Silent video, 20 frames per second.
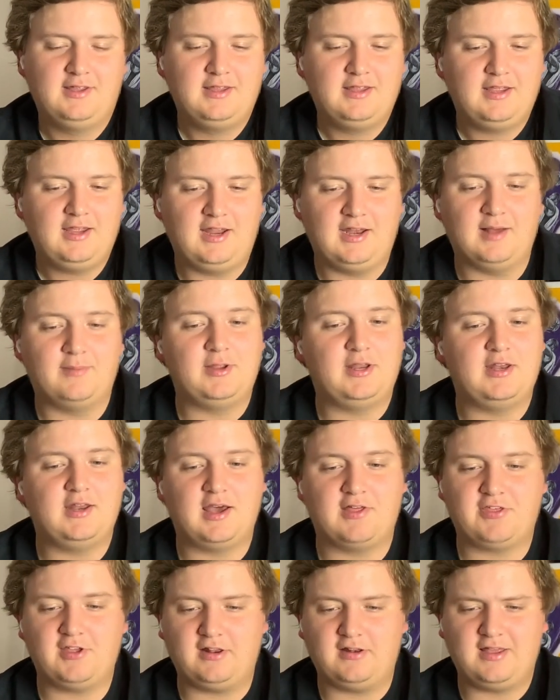And, I mean, I
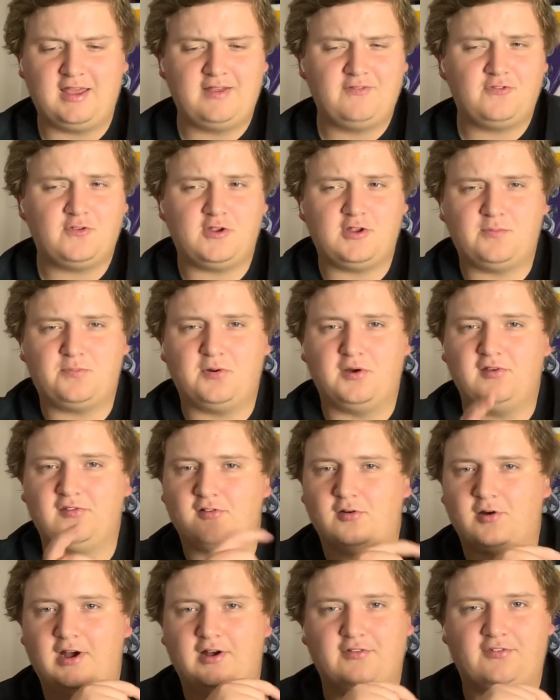think Navy plays
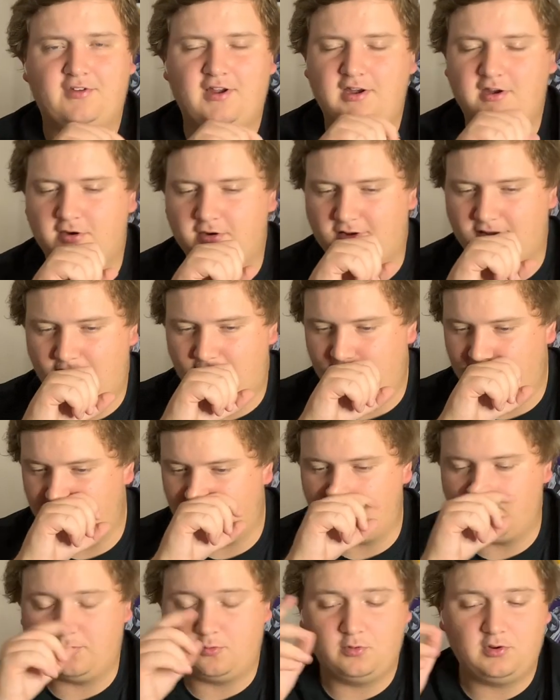Ohio State here in a
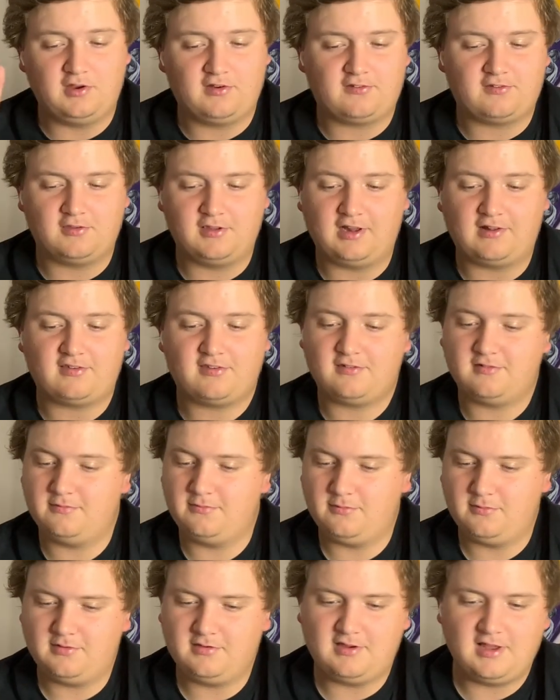couple weeks, so that's
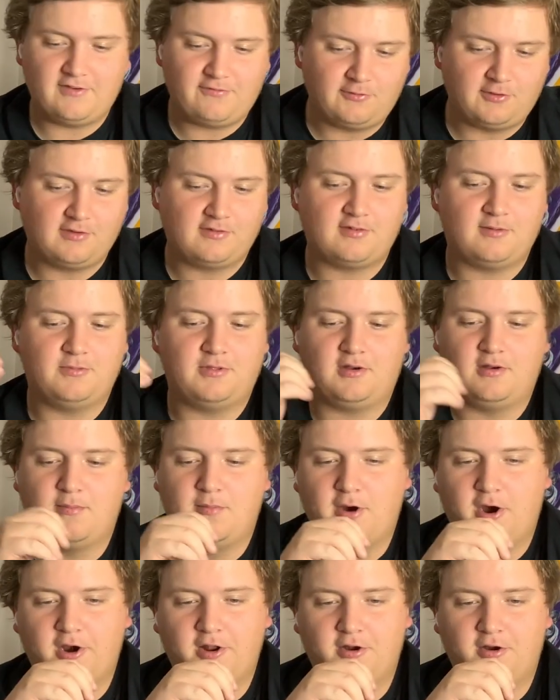definitely something to
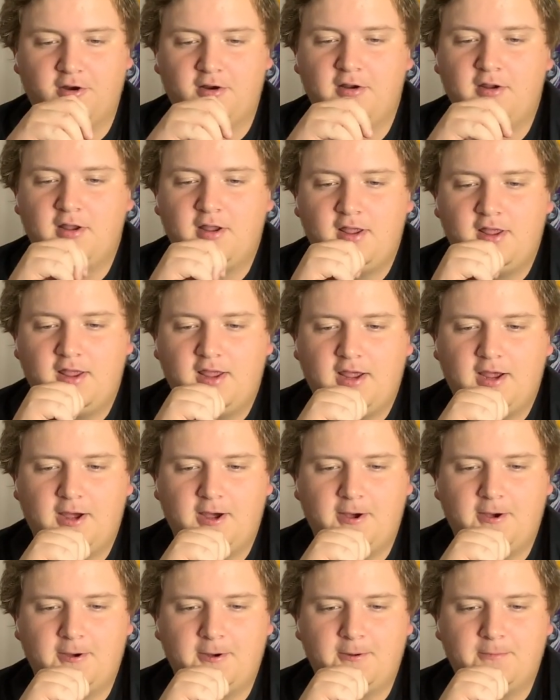monitor.
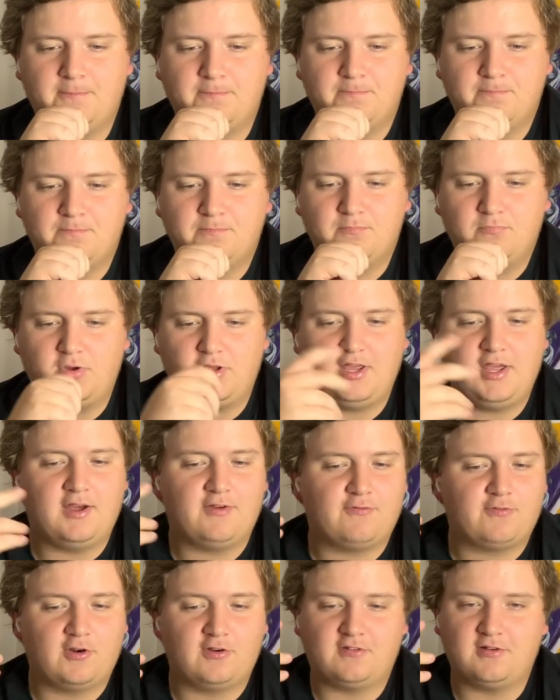But, yeah,
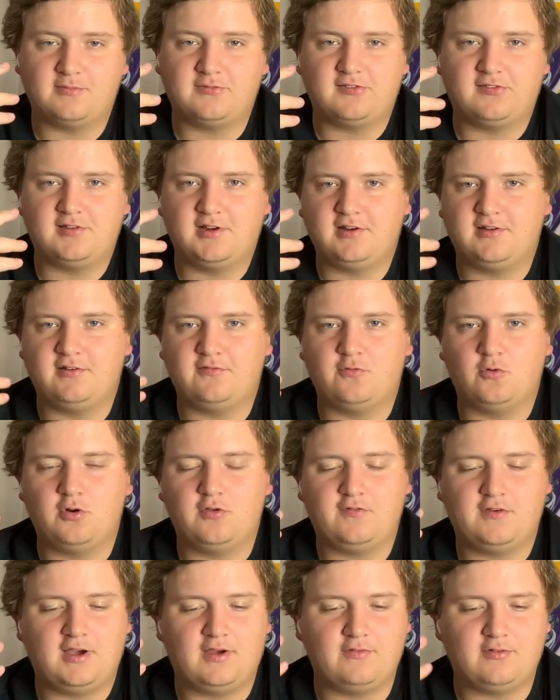first time since
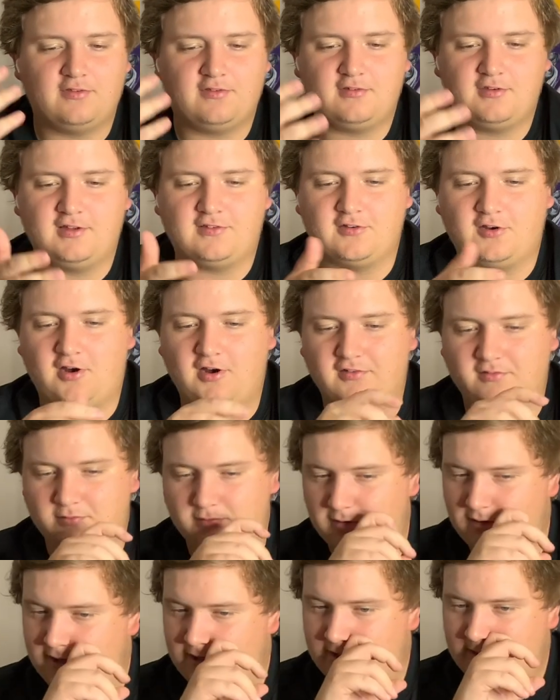1945. It's awesome.
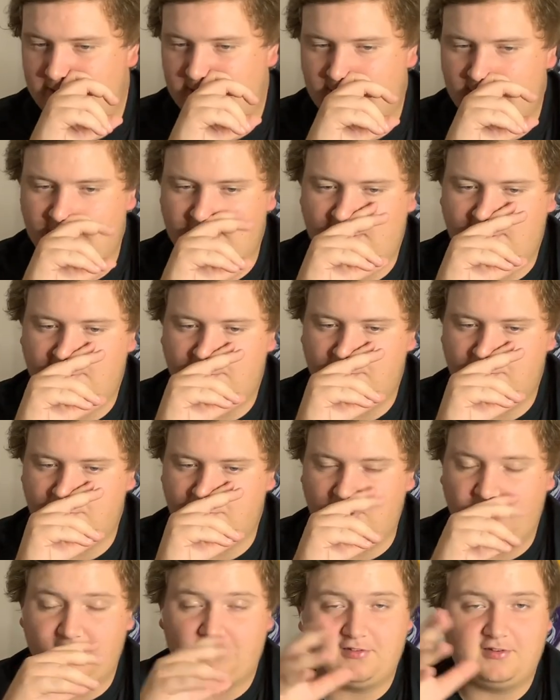
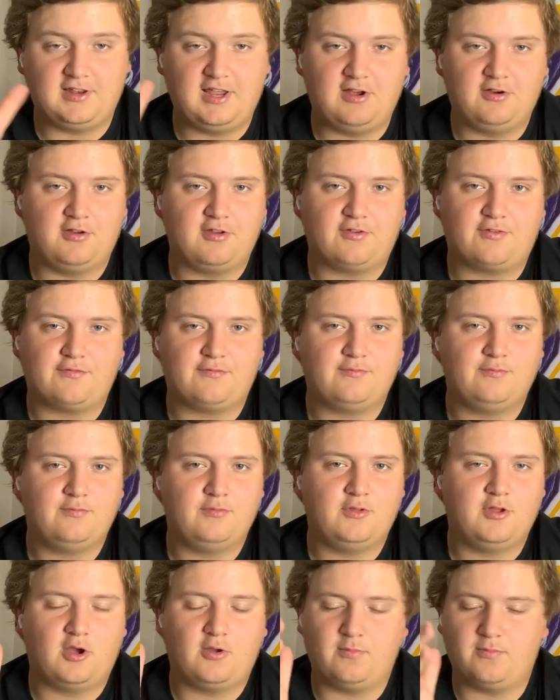Bryson Daly's
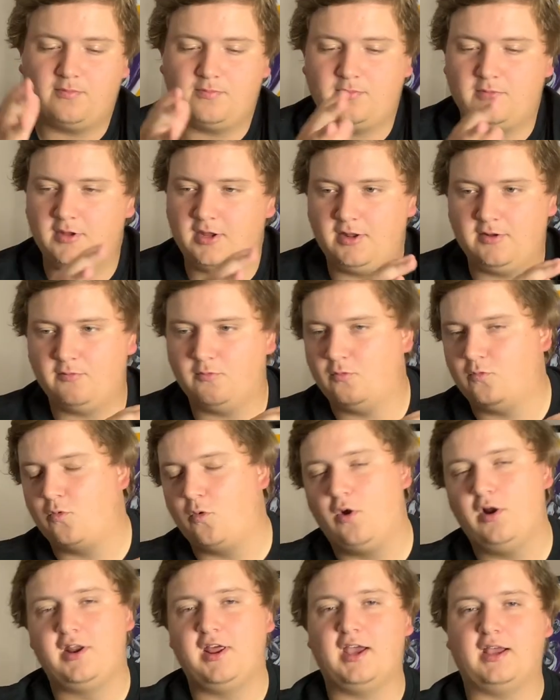
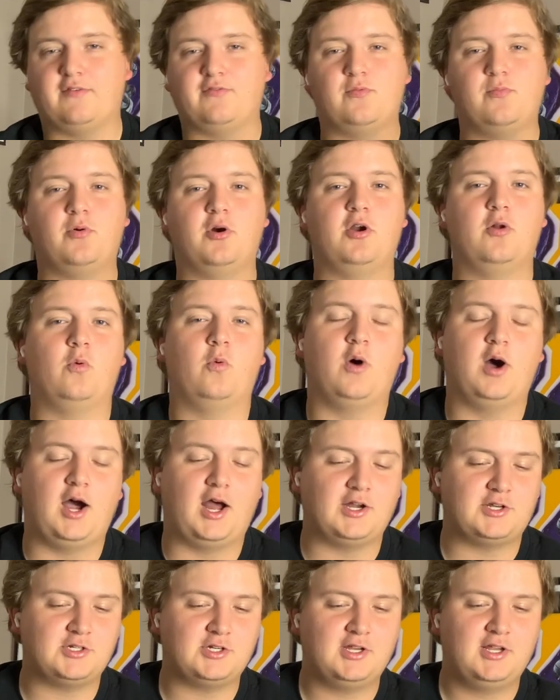one heck of a player to
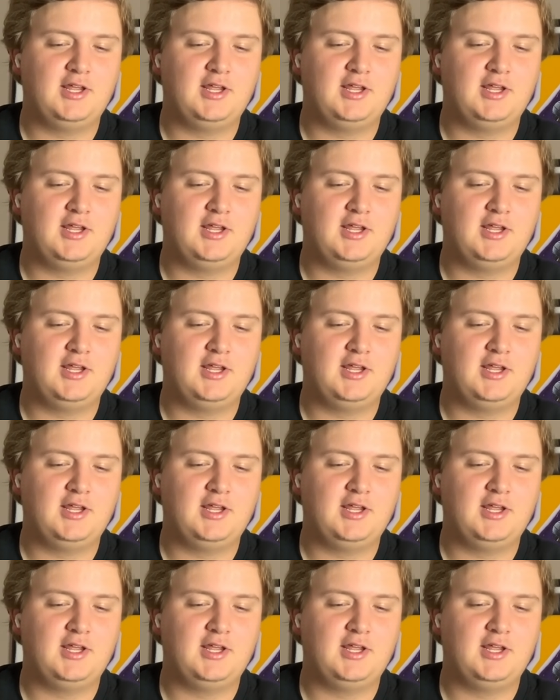watch.